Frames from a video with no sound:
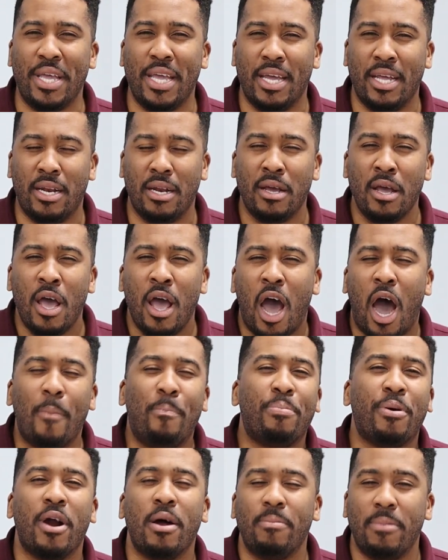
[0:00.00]
being a
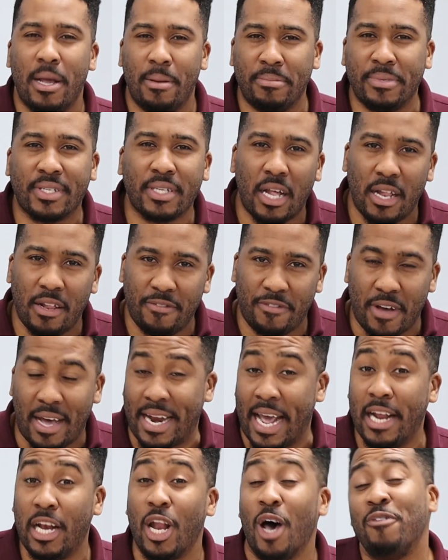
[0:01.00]
problem solver,
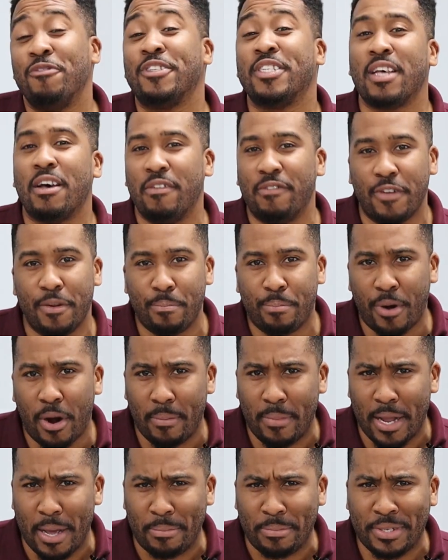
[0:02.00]
and I love solving
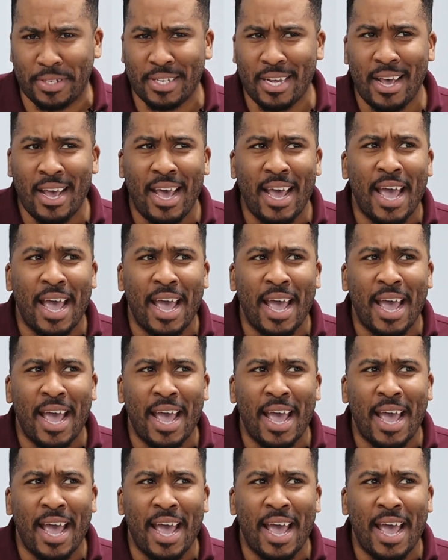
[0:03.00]
problems.